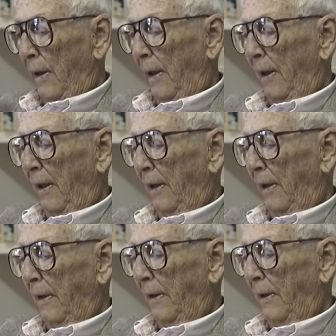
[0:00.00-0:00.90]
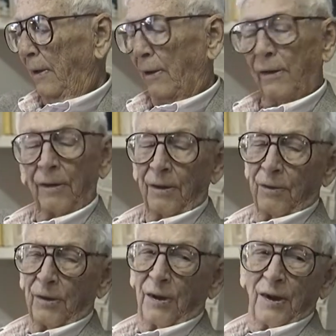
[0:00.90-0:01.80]
and, and, you know,
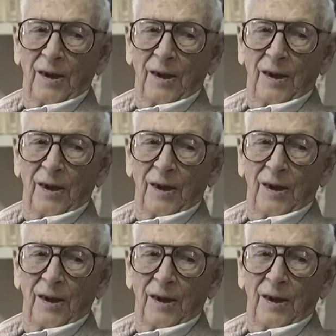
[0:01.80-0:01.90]
it, it,